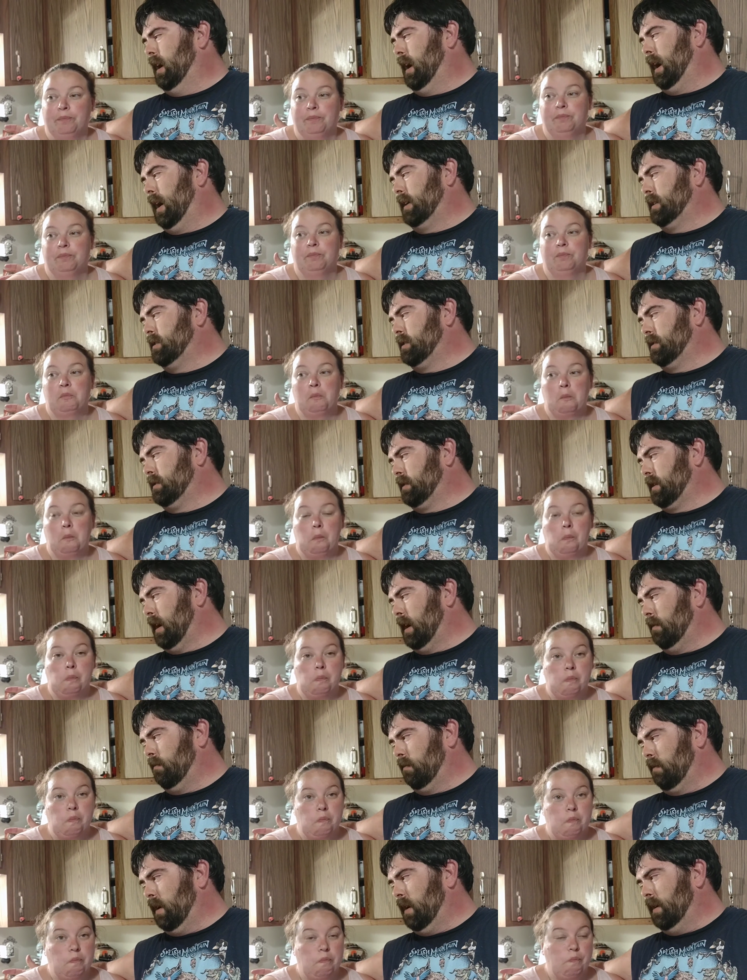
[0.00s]
Speaker 1: I
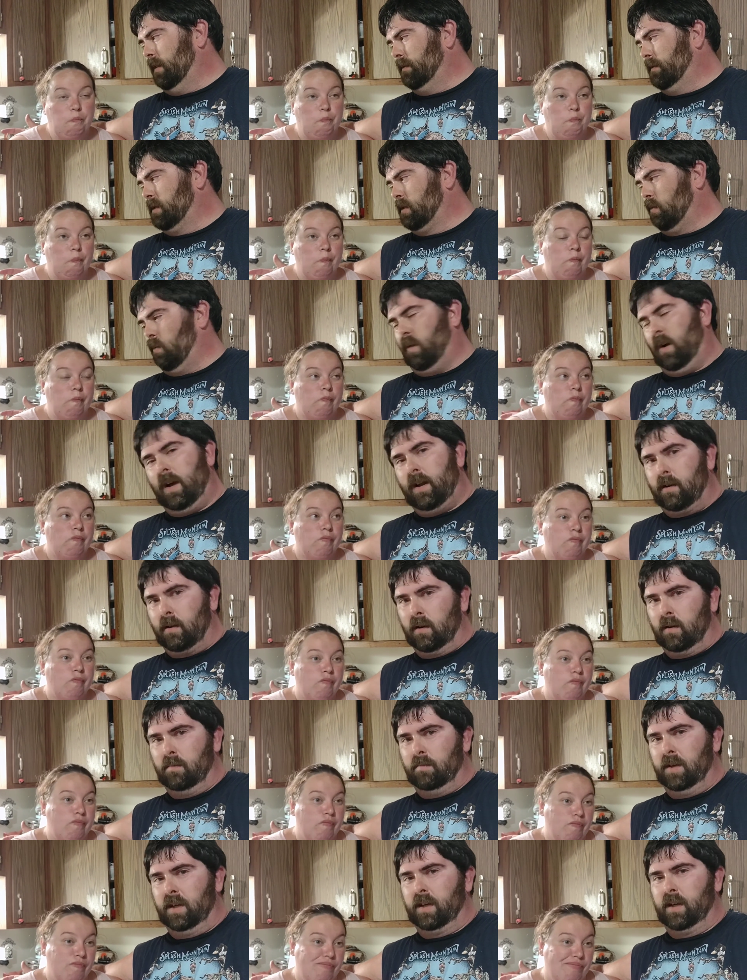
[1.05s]
got rid of
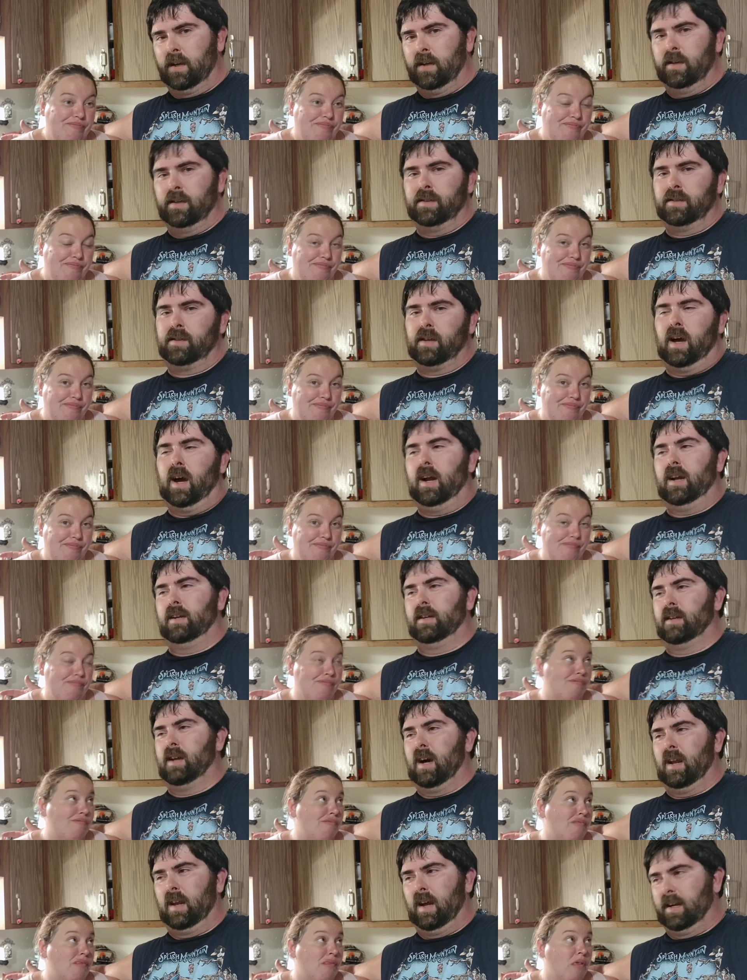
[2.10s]
Twitter because I did
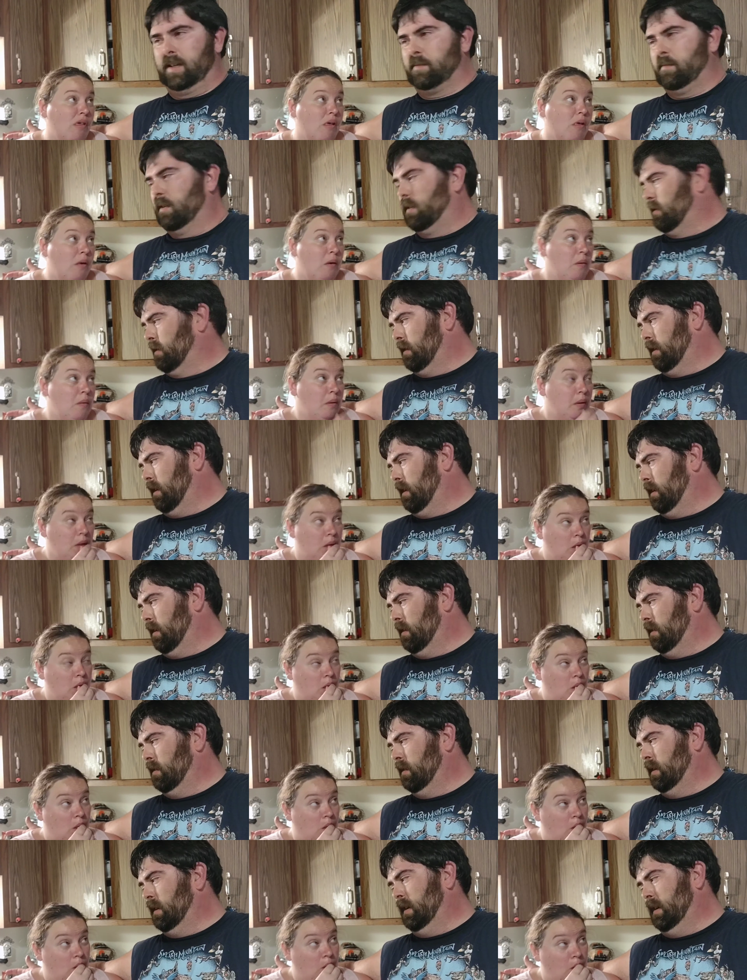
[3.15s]
not like Twitter at
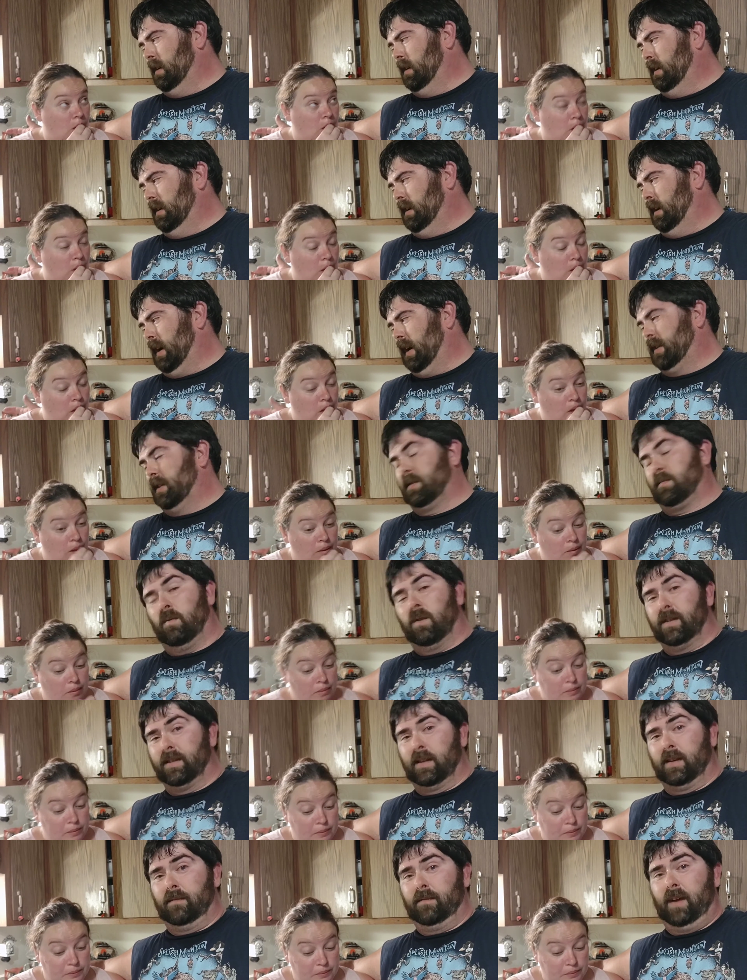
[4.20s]
all. I just
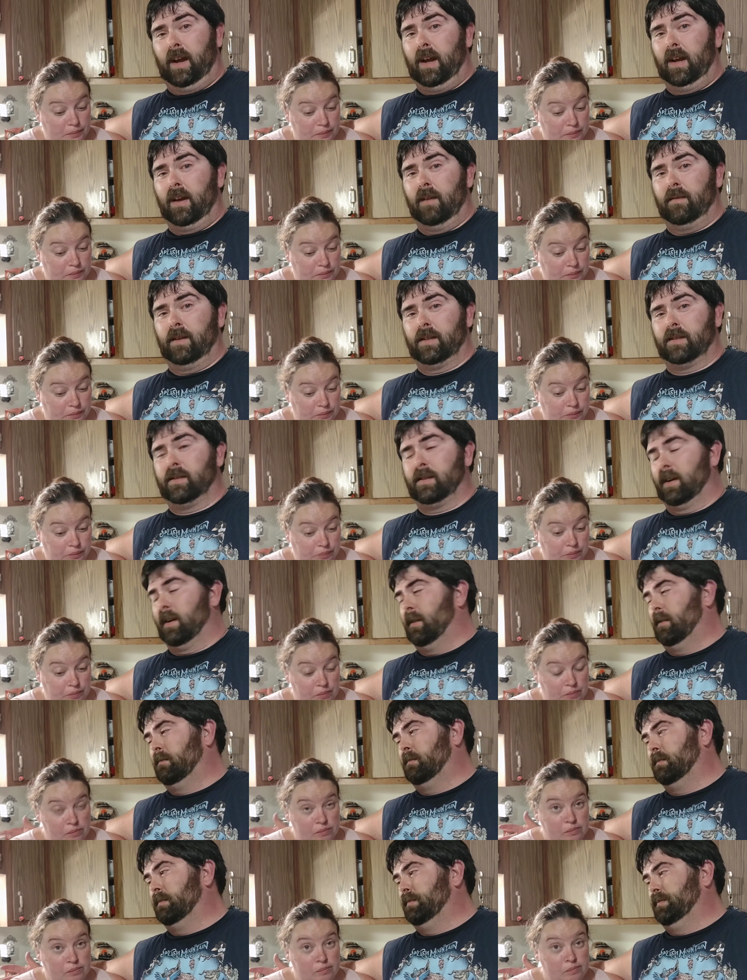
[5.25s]
wasn't a fan of it. So,